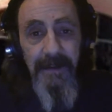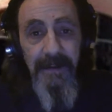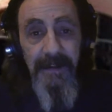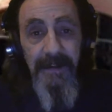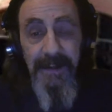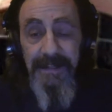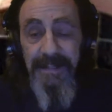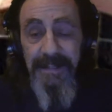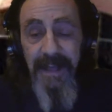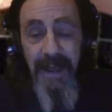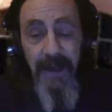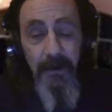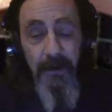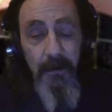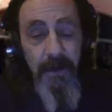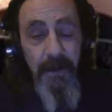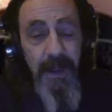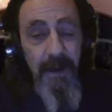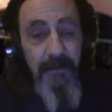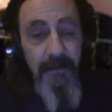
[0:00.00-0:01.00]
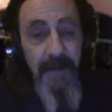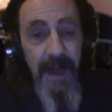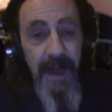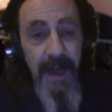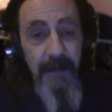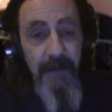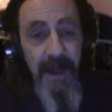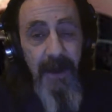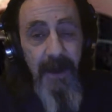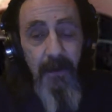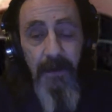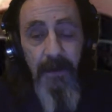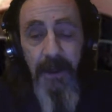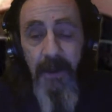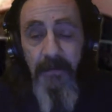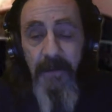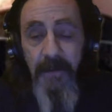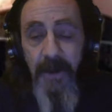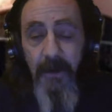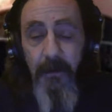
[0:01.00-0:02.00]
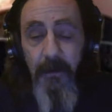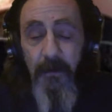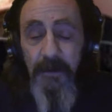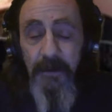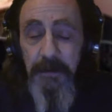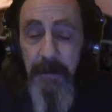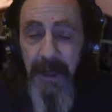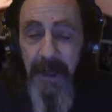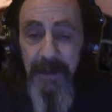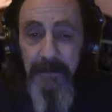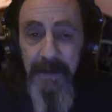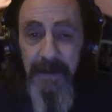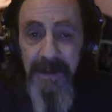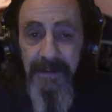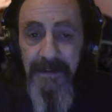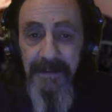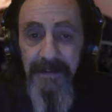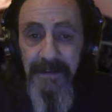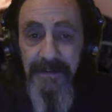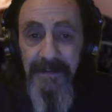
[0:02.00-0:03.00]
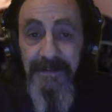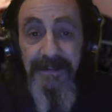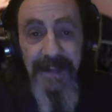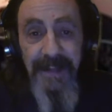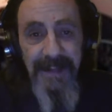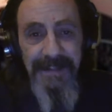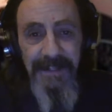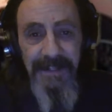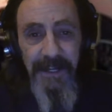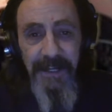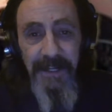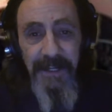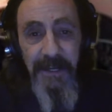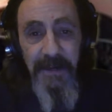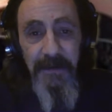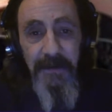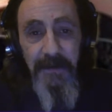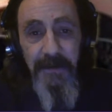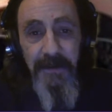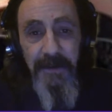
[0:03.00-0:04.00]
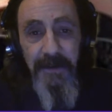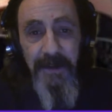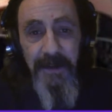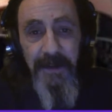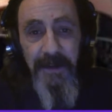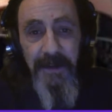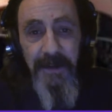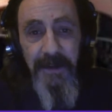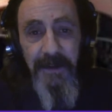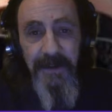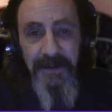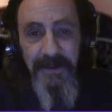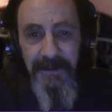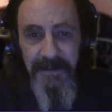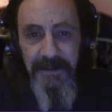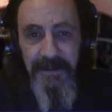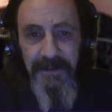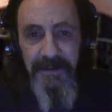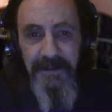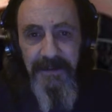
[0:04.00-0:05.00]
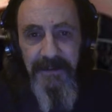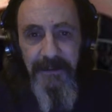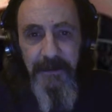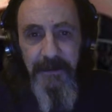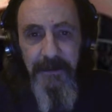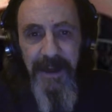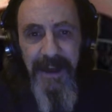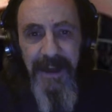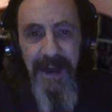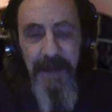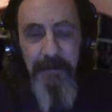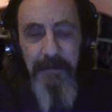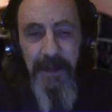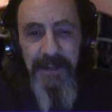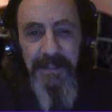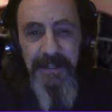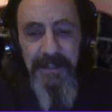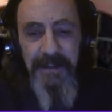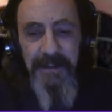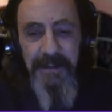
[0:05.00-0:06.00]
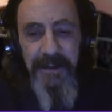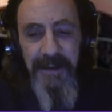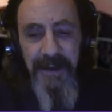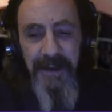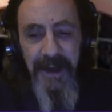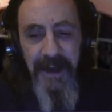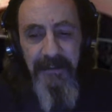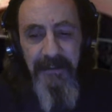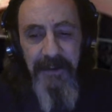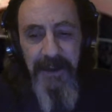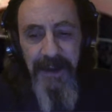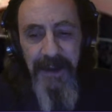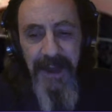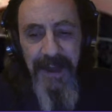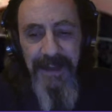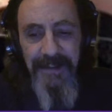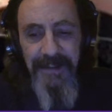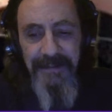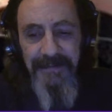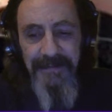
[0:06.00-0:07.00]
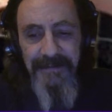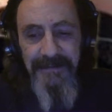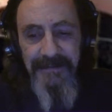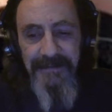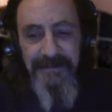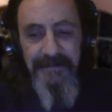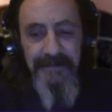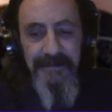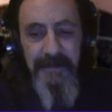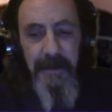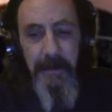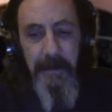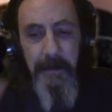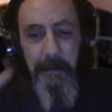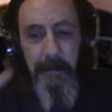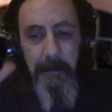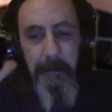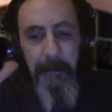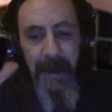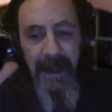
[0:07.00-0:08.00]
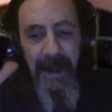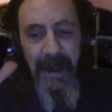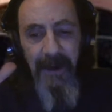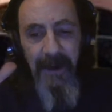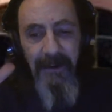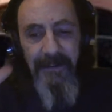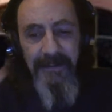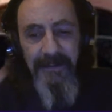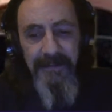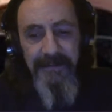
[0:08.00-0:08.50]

And I say I don't care if you hate me. I don't care if you don't respect me. That's on you. So may God bless you. Have a good night. Bye now.